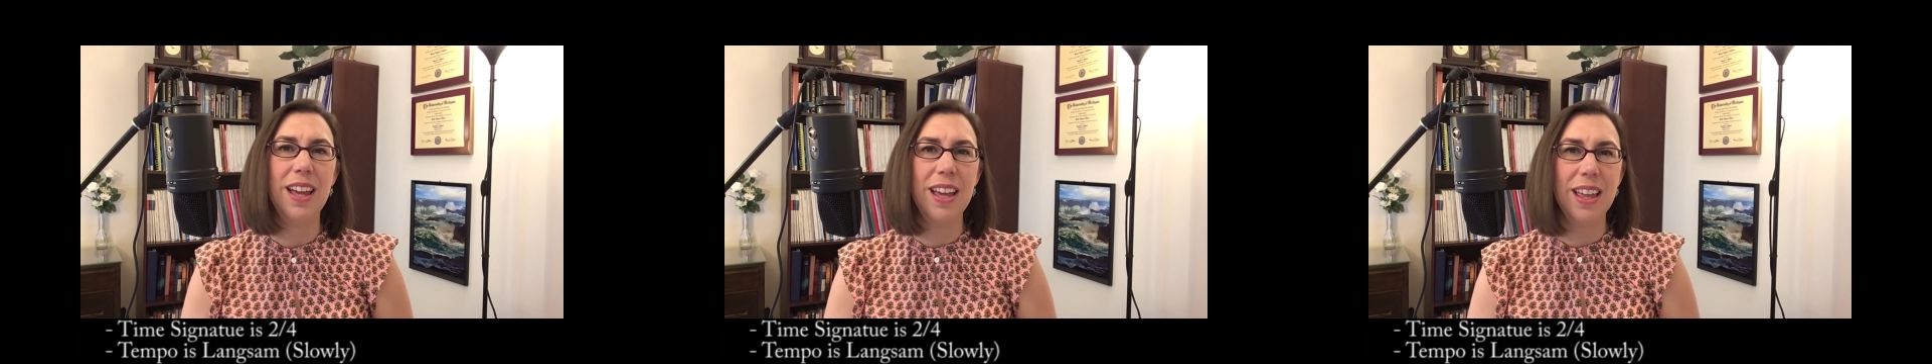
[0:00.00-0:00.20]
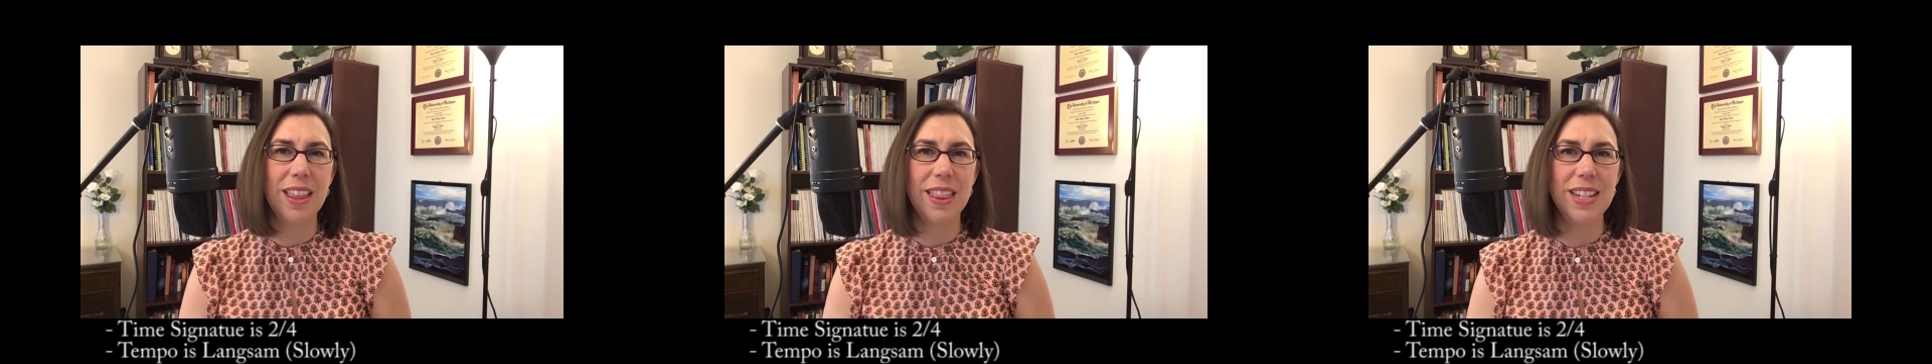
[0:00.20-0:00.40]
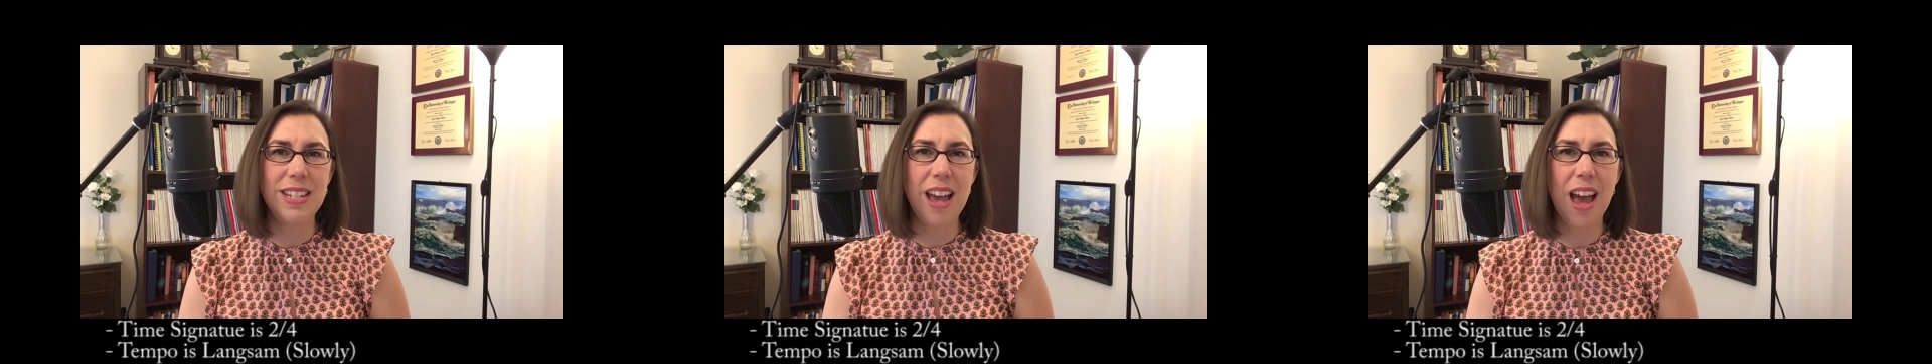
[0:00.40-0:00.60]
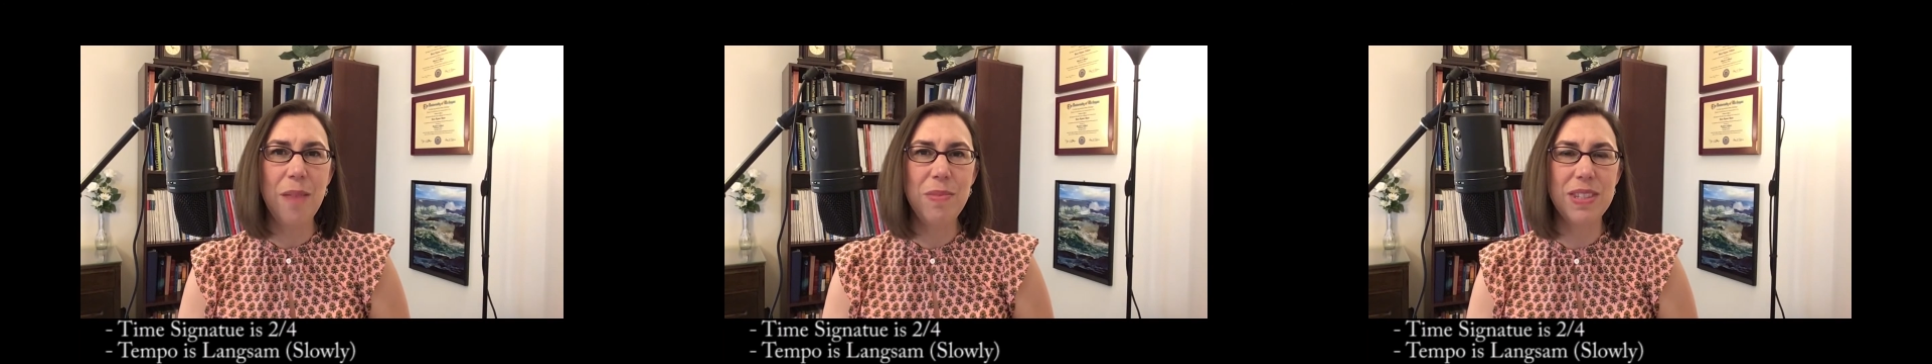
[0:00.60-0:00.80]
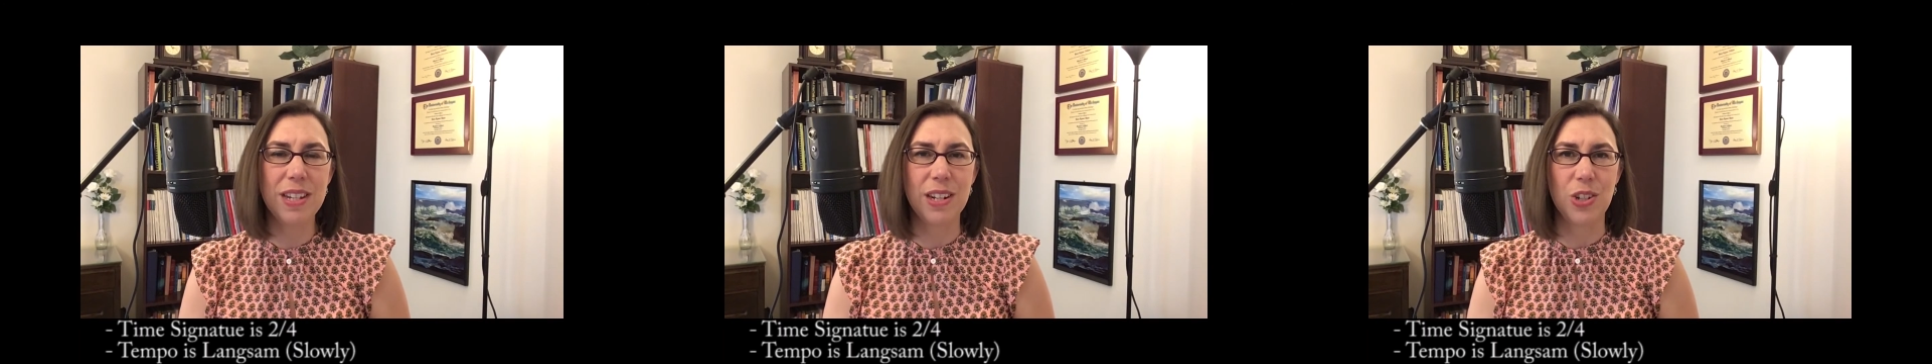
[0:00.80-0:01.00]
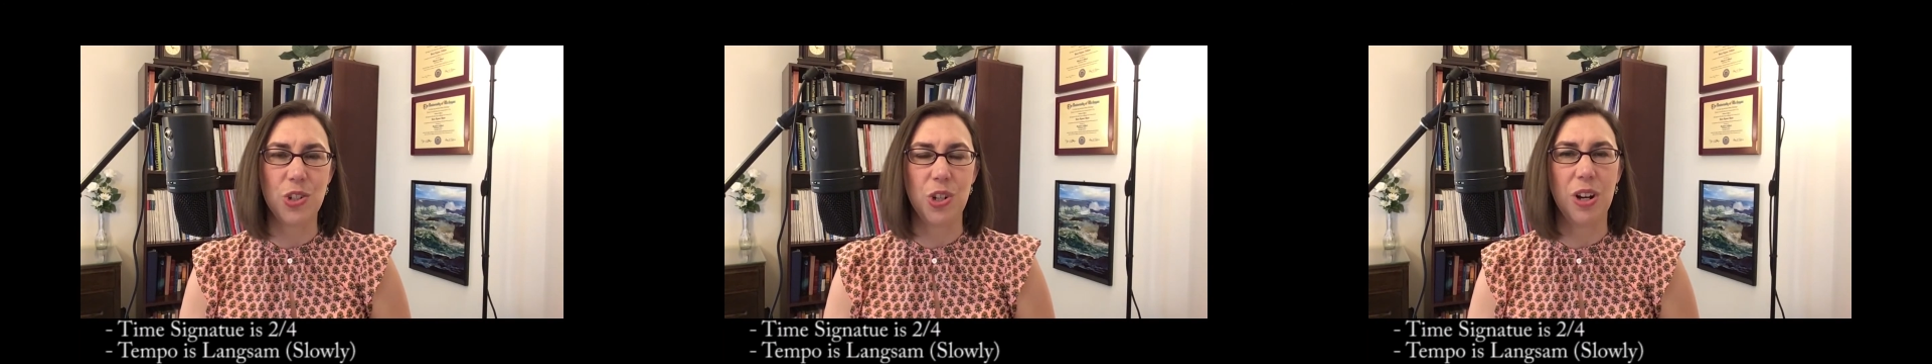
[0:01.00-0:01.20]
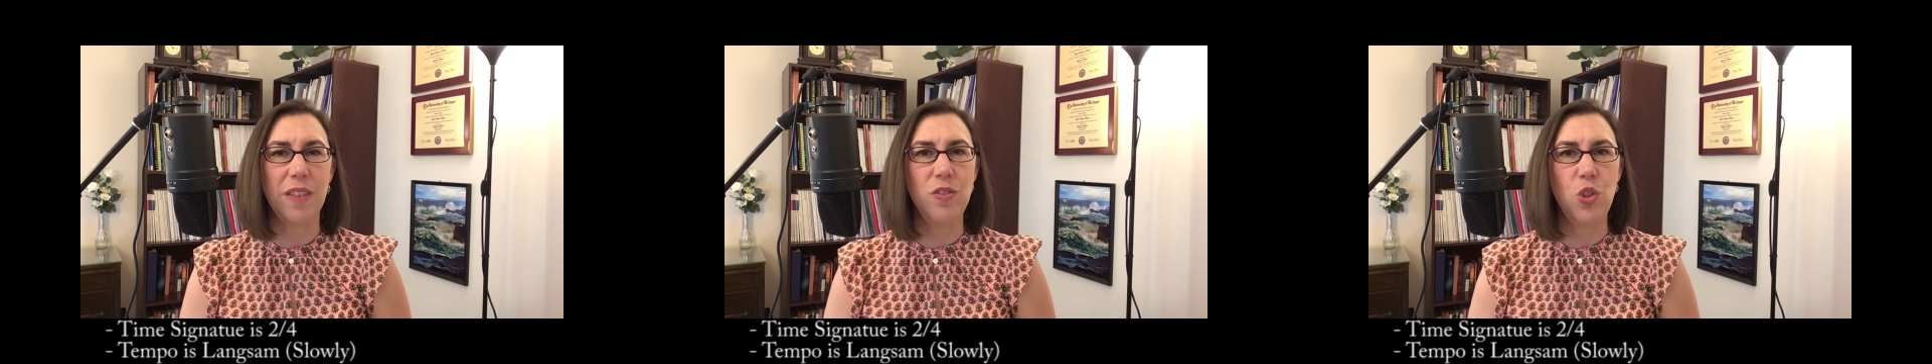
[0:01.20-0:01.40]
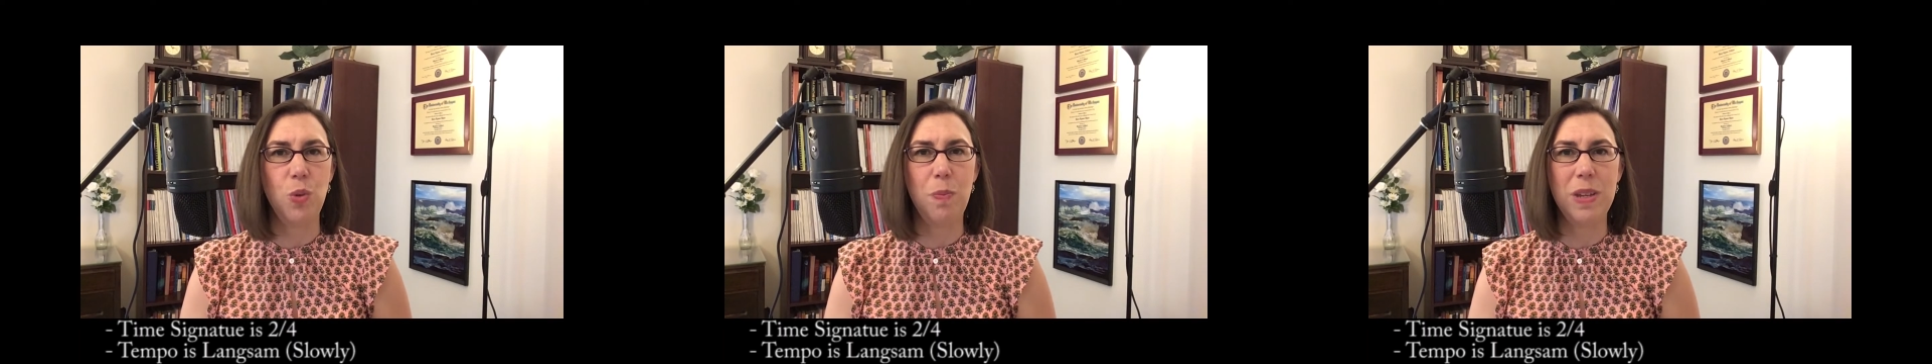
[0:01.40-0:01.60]
The time signature of
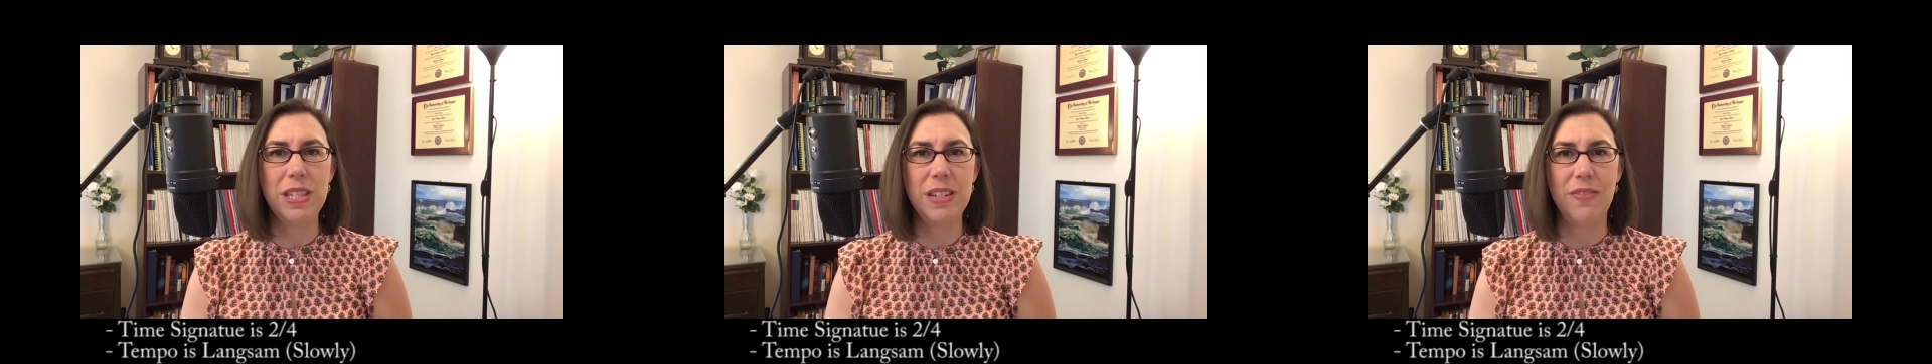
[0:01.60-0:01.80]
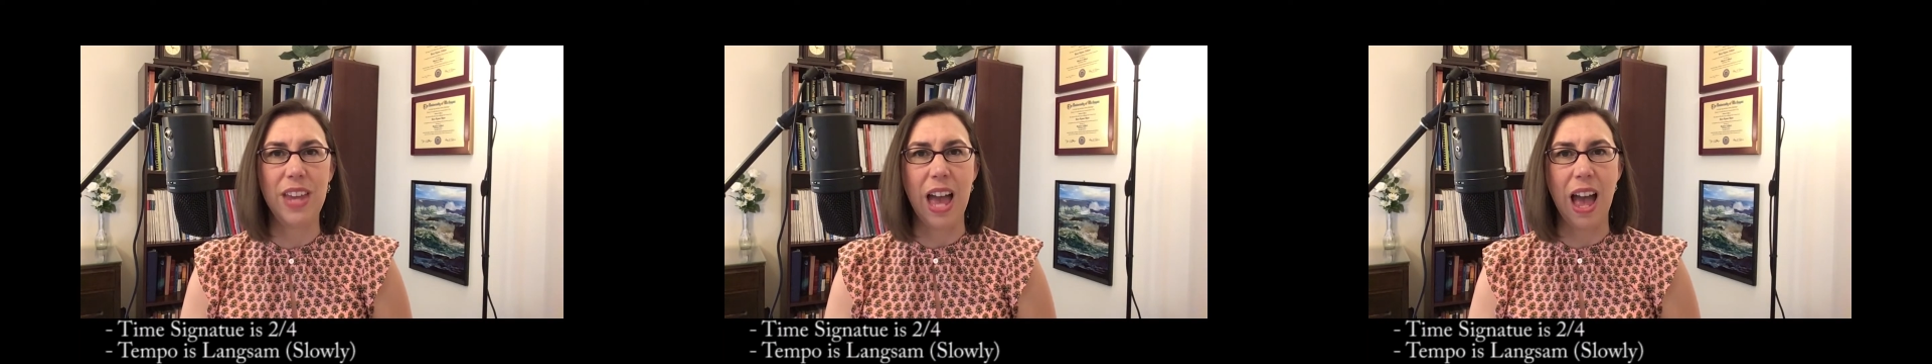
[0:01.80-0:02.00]
Du bist wie